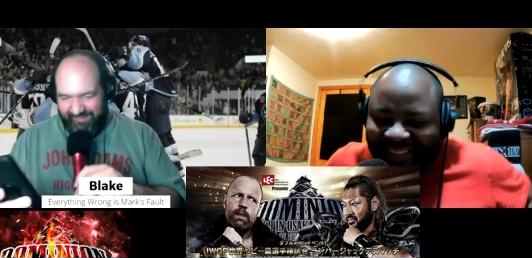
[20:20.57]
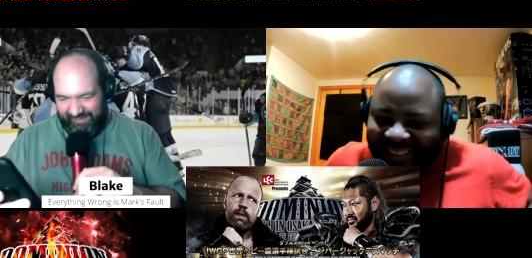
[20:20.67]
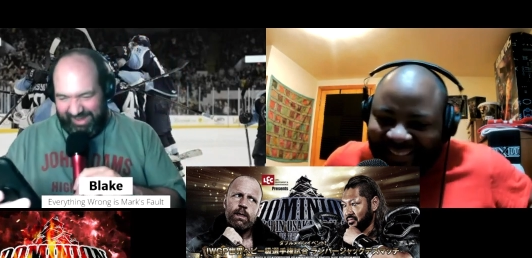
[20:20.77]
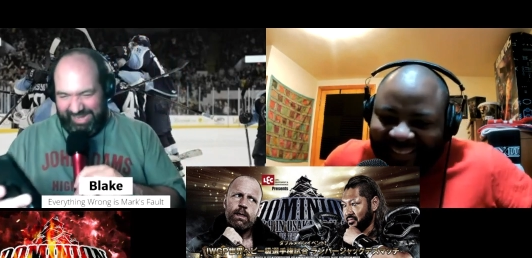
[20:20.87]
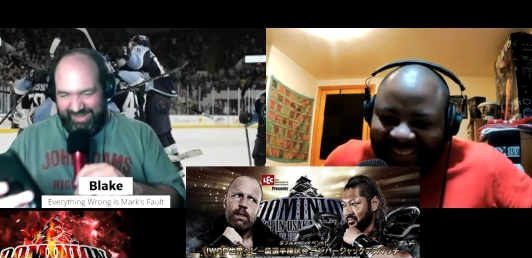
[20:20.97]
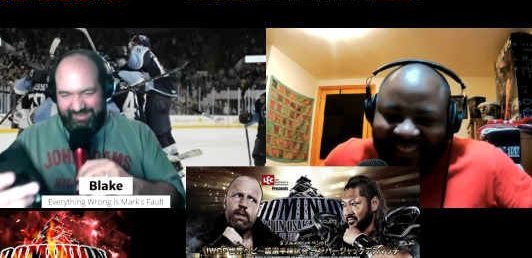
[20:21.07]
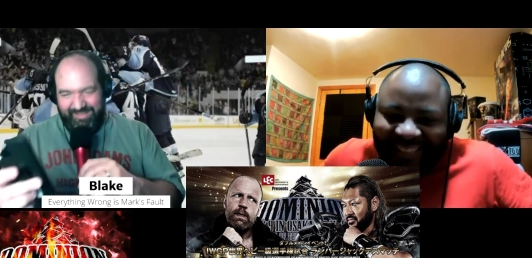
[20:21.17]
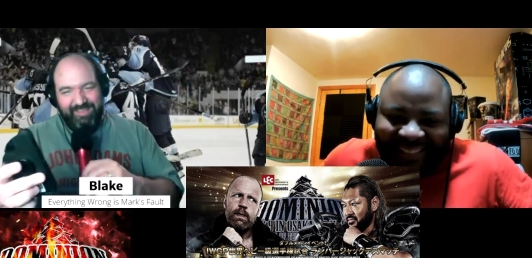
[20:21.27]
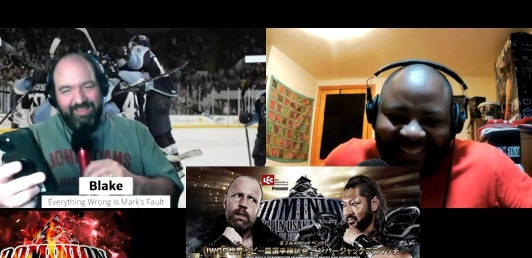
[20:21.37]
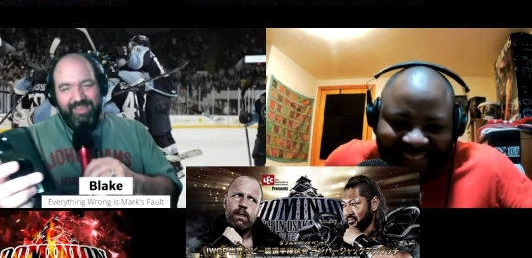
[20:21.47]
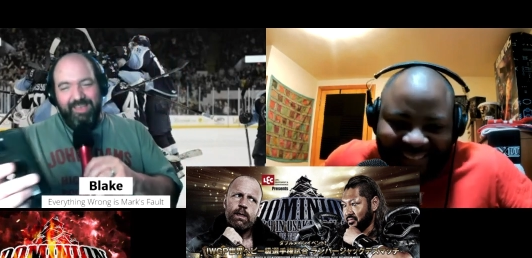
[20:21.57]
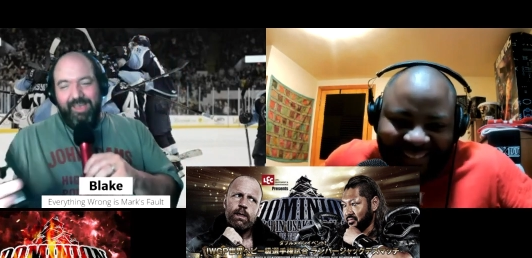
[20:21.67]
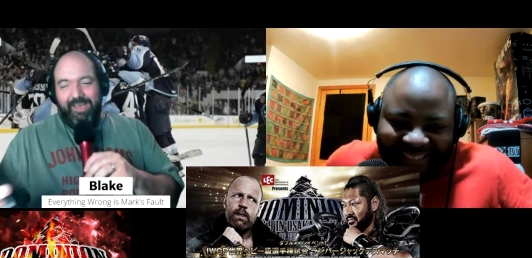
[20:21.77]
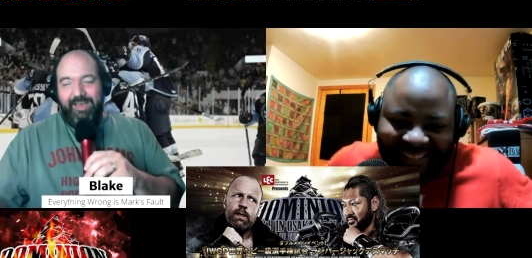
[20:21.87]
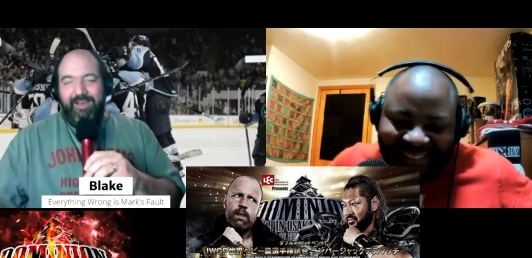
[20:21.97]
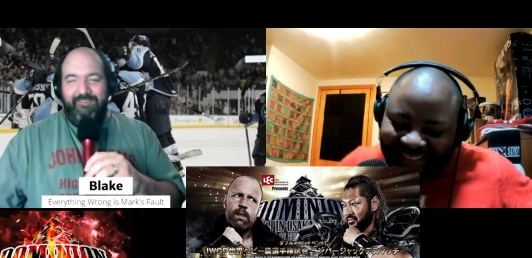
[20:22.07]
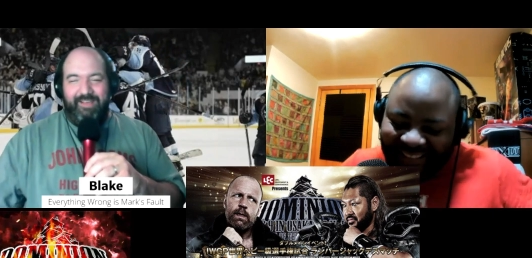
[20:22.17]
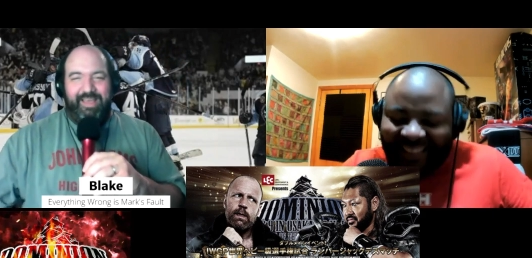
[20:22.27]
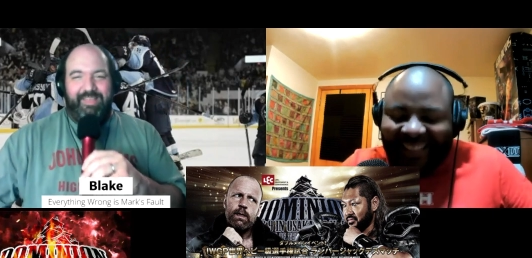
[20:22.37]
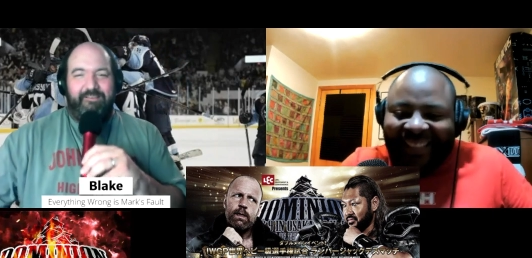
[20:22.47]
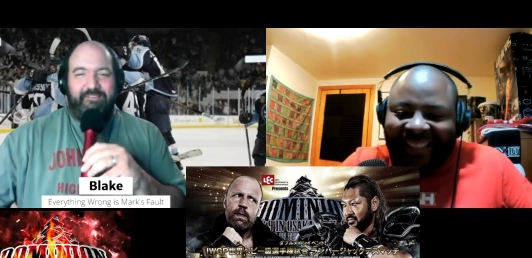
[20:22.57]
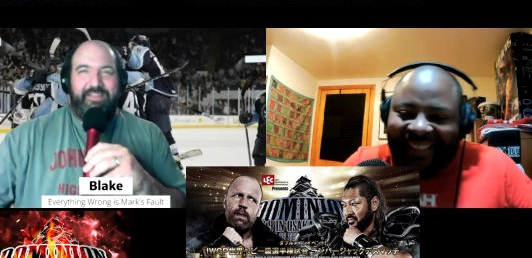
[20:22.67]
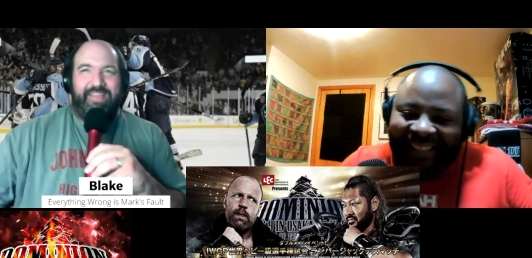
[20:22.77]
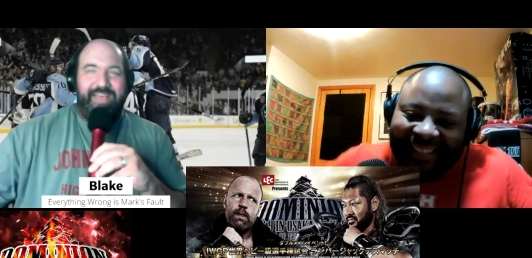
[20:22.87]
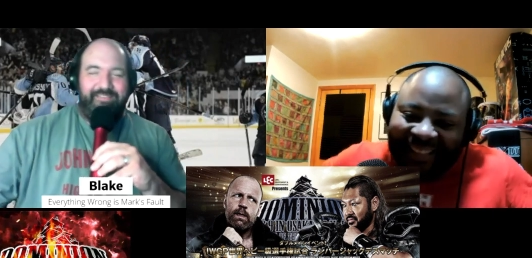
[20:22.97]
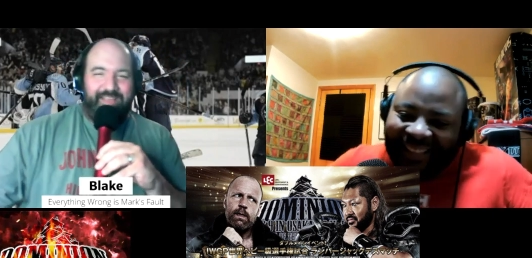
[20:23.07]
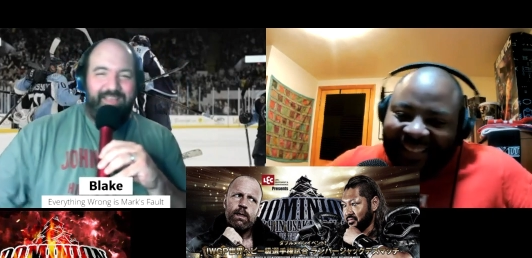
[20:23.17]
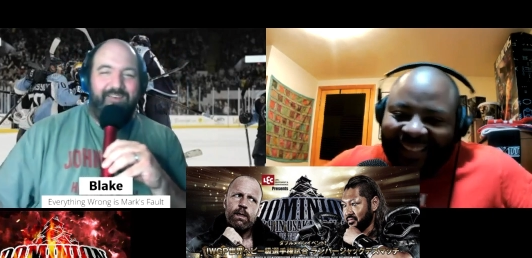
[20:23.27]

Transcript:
Speaker 1: great. Oh my god, that was fantastic!